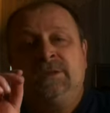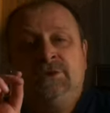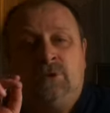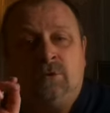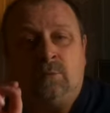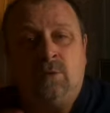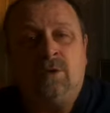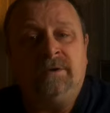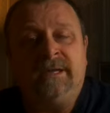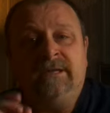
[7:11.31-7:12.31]
Your
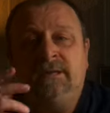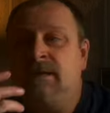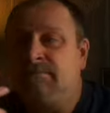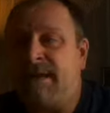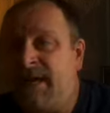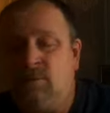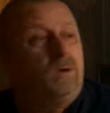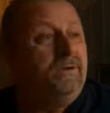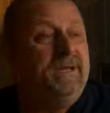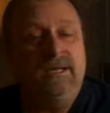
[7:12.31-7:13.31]
worrying, my
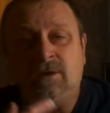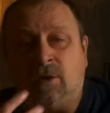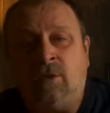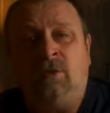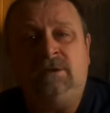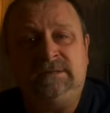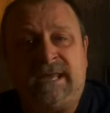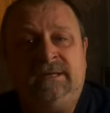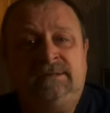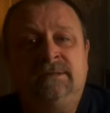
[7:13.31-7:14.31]
worrying all
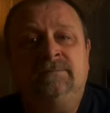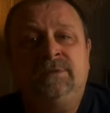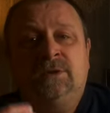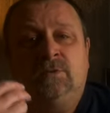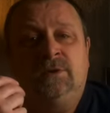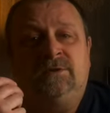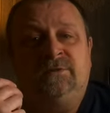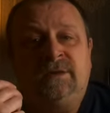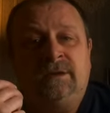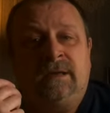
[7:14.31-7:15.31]
night would have